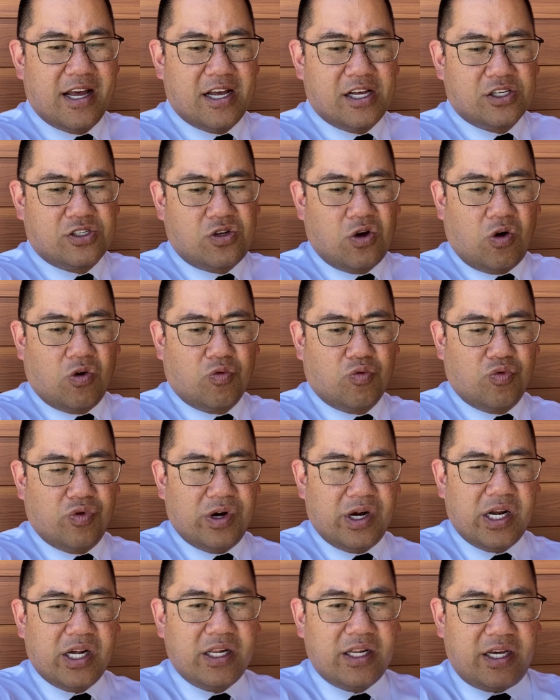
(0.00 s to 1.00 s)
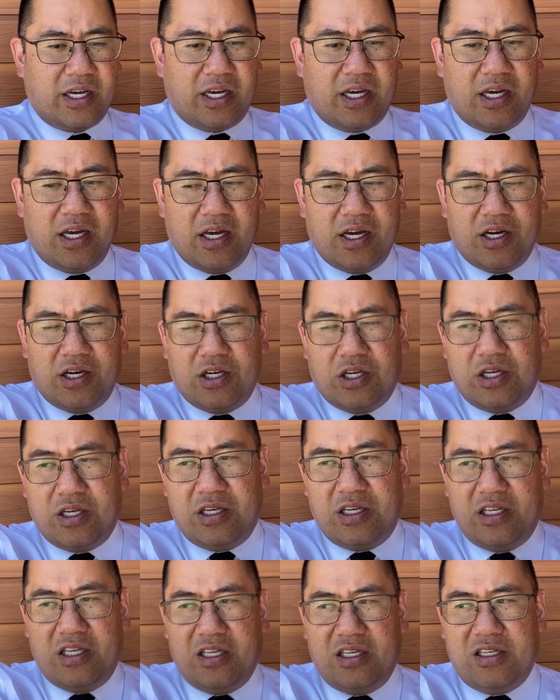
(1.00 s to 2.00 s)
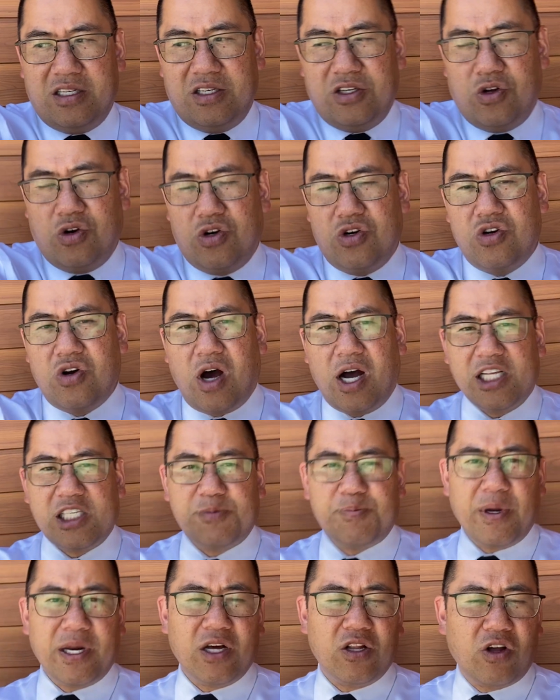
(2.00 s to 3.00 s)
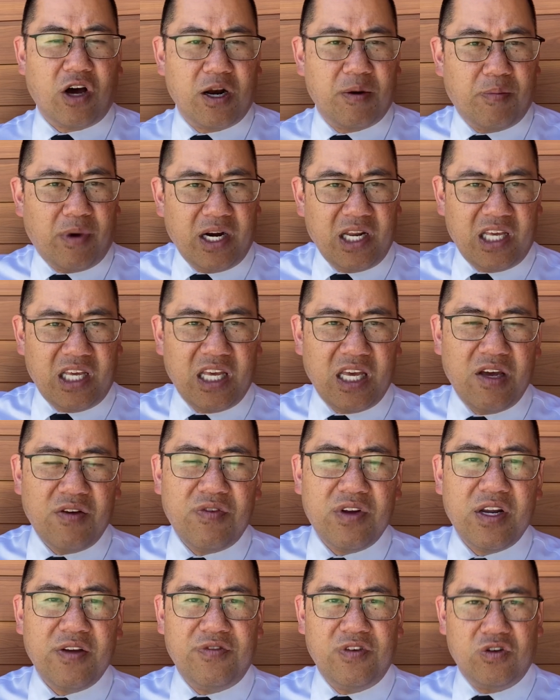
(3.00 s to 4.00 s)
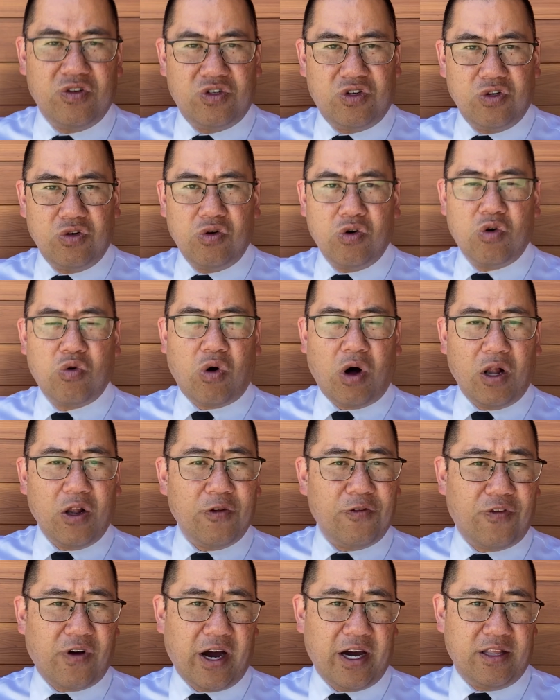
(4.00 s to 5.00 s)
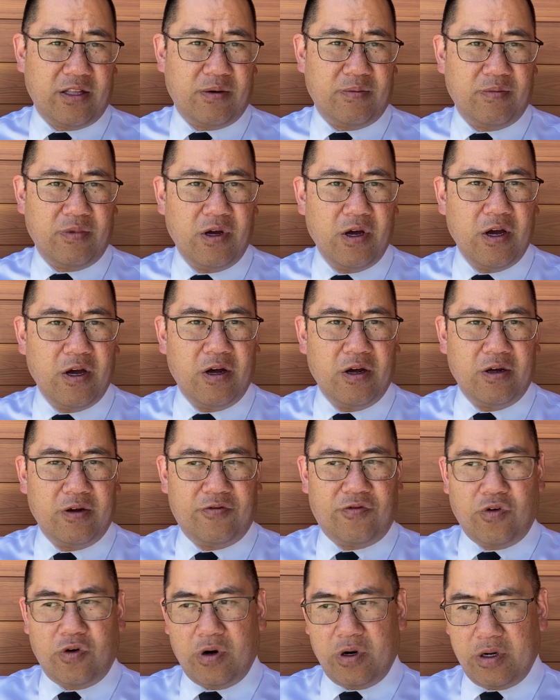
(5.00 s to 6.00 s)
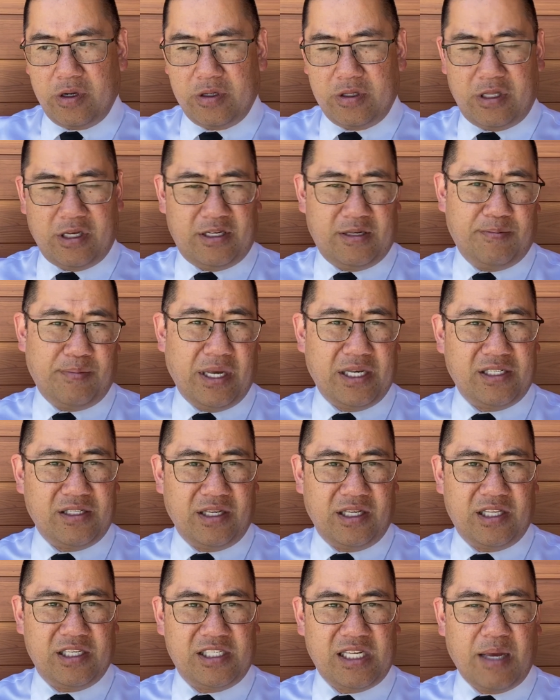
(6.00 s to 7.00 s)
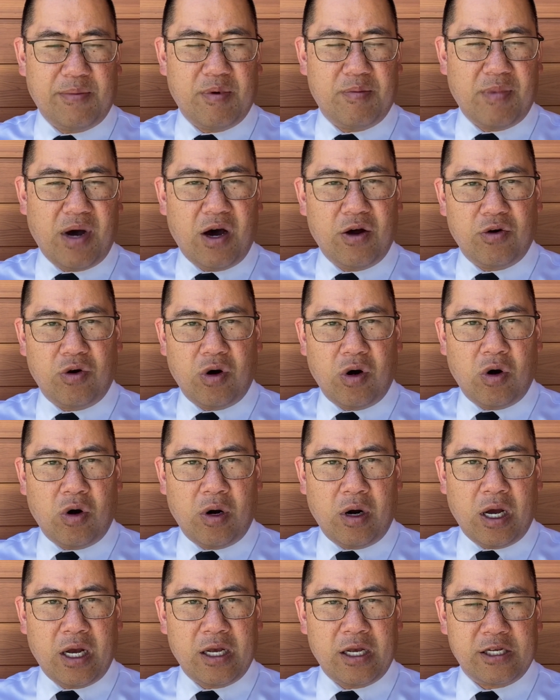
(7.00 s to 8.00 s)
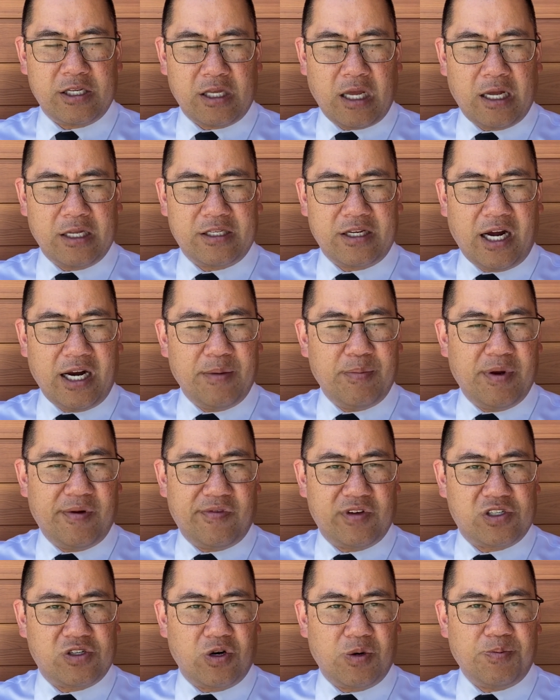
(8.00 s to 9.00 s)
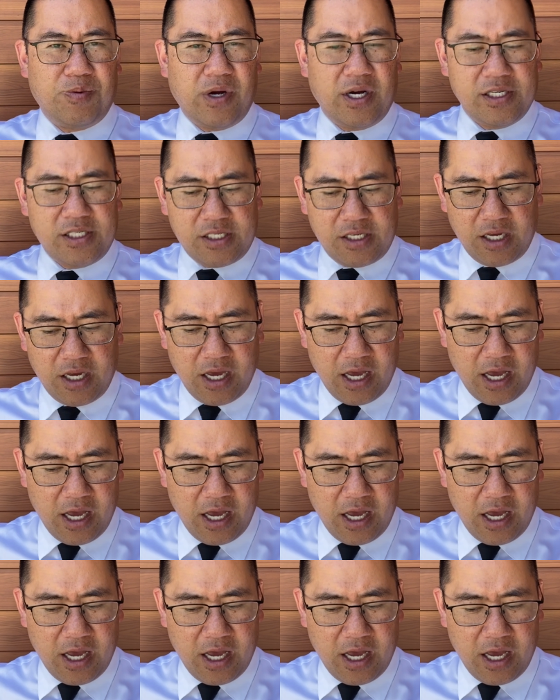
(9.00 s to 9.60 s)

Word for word: So really, you're not spending a lot of money, even if you do qualify them for this, basically the same amount or, or a, a, tiny bit of a surplus.